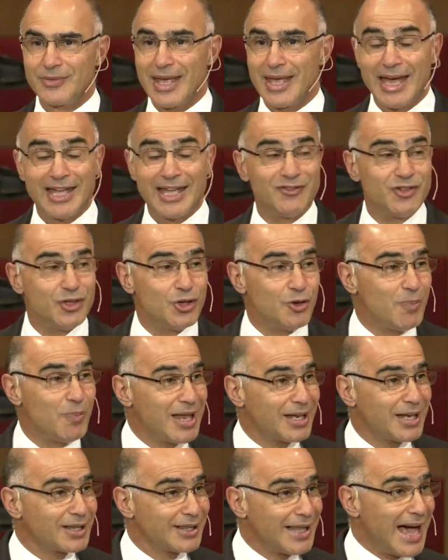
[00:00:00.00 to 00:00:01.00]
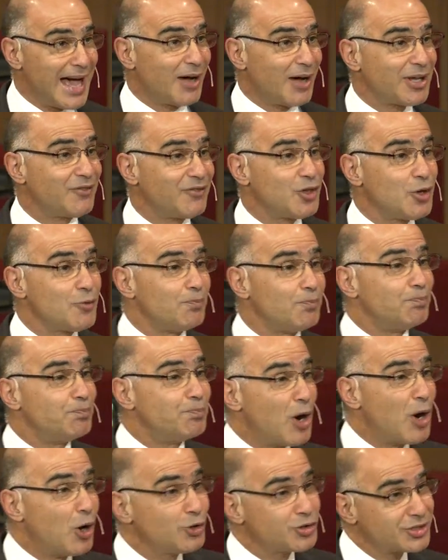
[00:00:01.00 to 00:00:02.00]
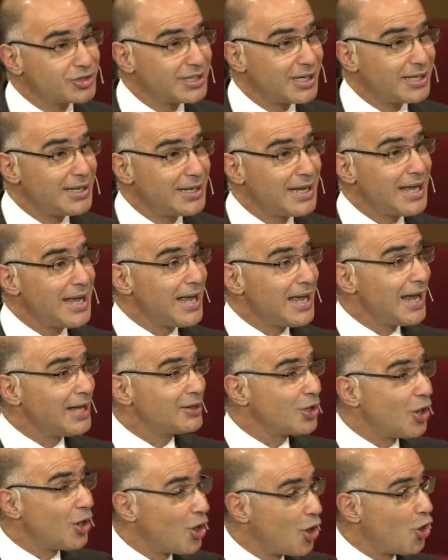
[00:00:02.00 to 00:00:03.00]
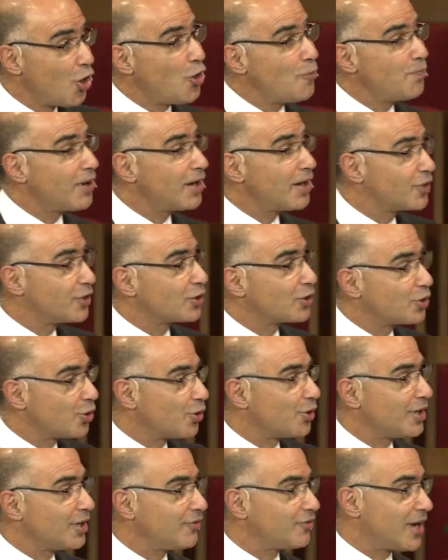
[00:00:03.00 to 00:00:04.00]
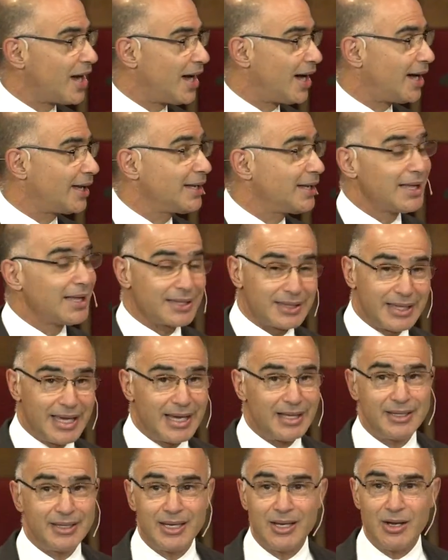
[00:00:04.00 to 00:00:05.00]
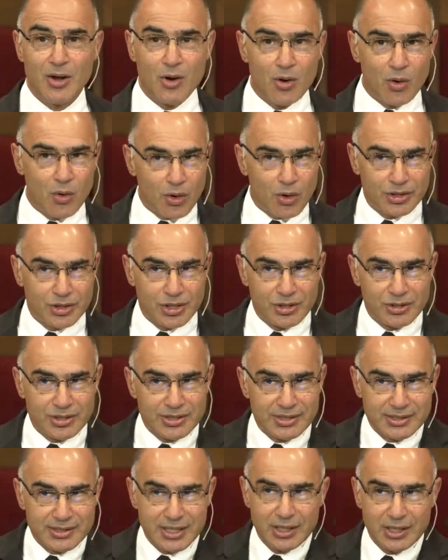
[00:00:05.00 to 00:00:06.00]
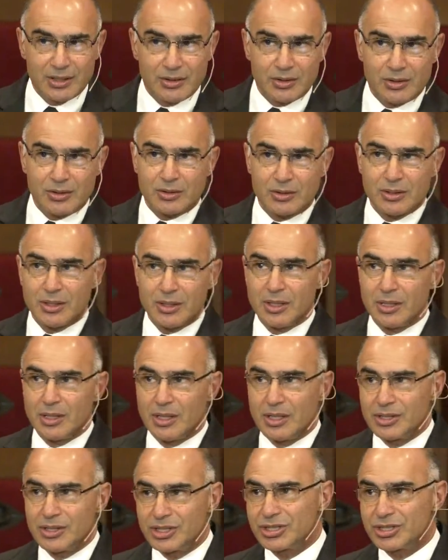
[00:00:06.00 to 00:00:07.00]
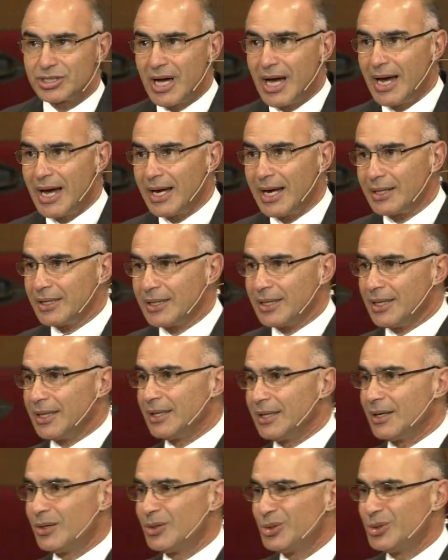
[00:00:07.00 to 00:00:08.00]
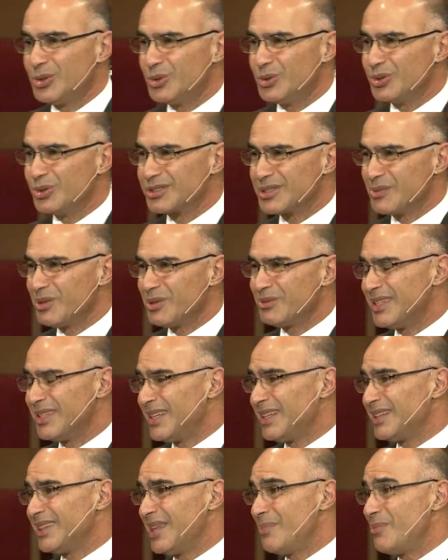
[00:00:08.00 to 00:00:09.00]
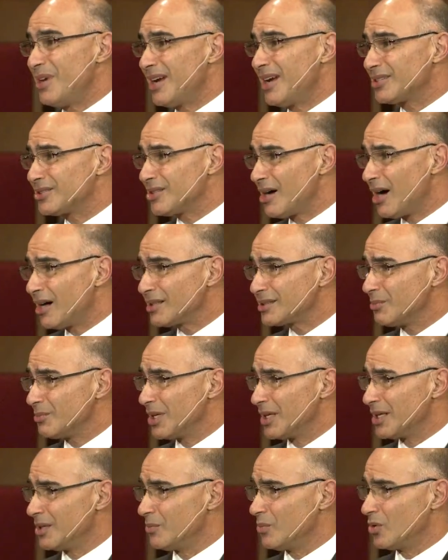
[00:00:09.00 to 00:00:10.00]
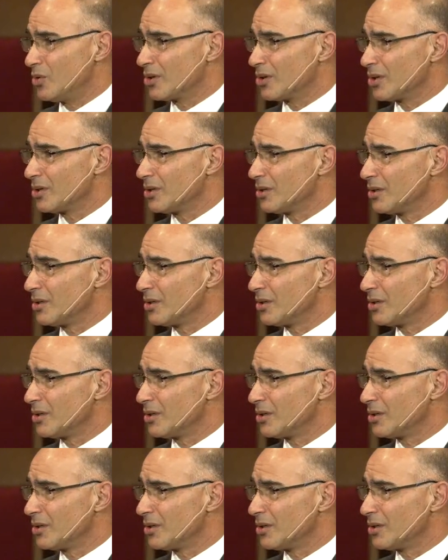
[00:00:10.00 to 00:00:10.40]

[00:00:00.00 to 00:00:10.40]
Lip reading: Have you been loud? Have you boasted in the hope of the glory of God lately? Or do you sit shyly? Oh, someone, they may not talk to me anymore.